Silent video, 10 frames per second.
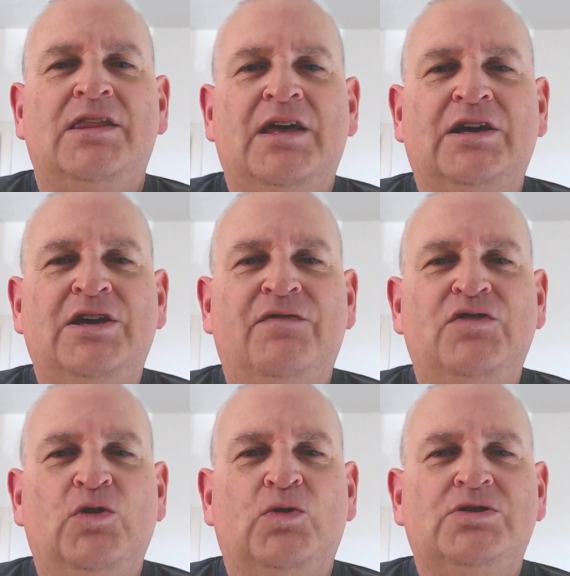Thank you for
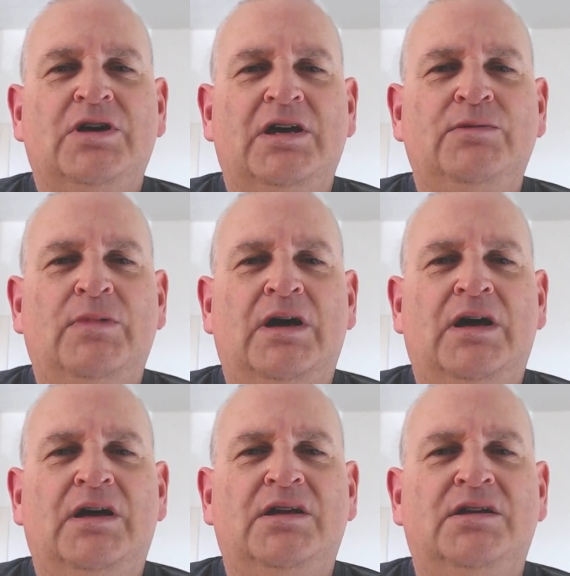your time,
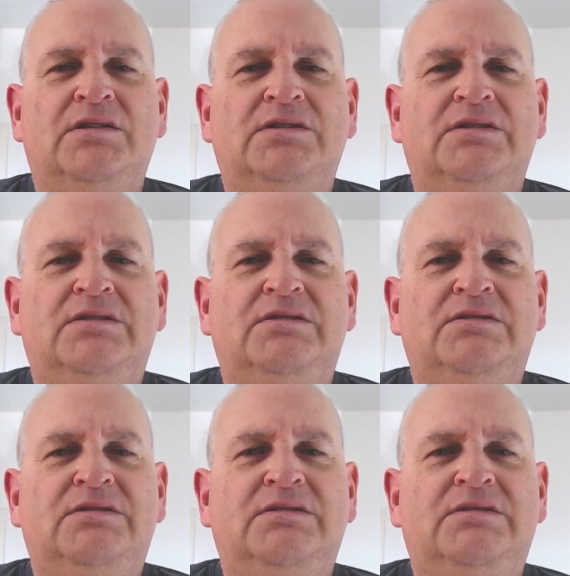and
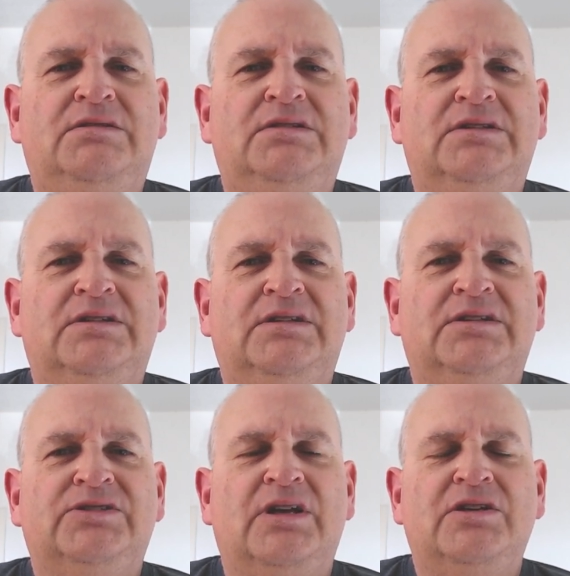
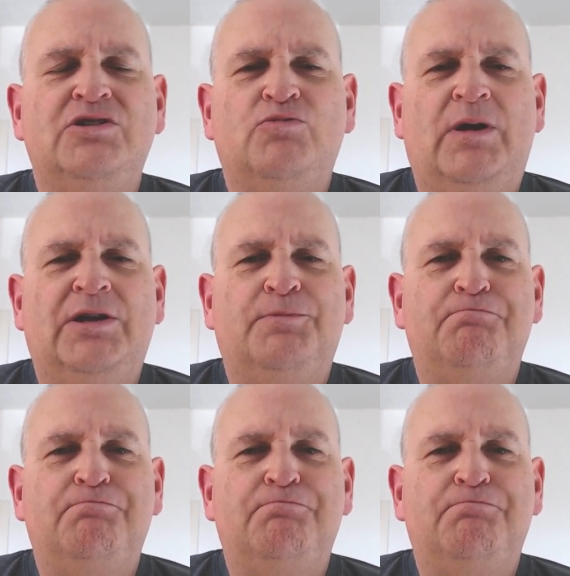Sunday's wet.